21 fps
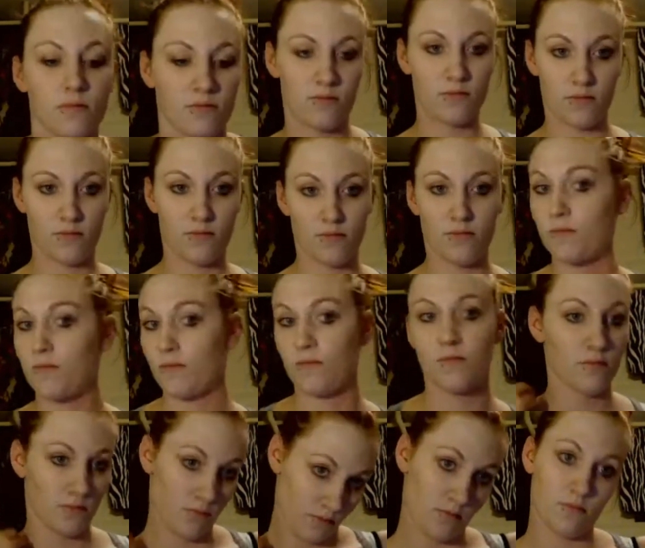is lighter than your
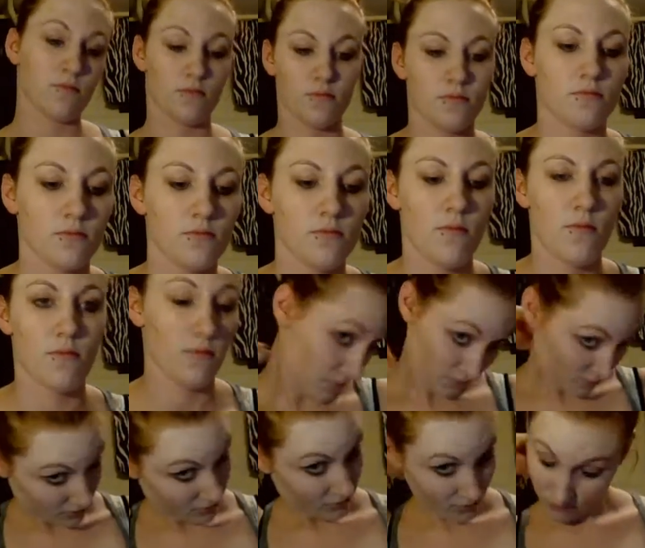skin tone,
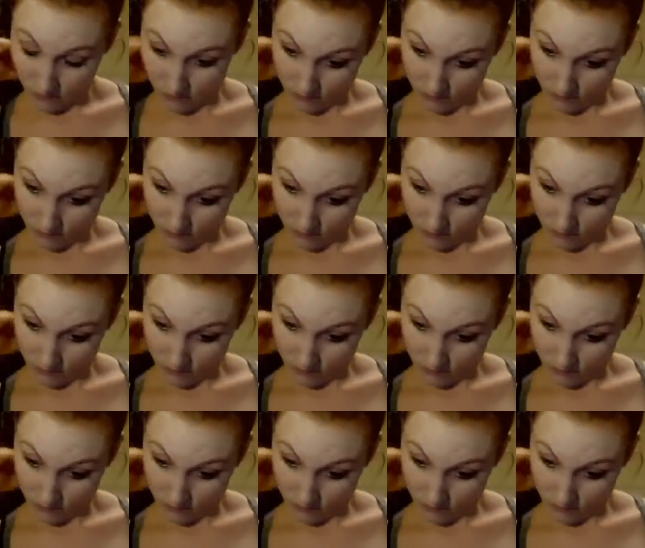or you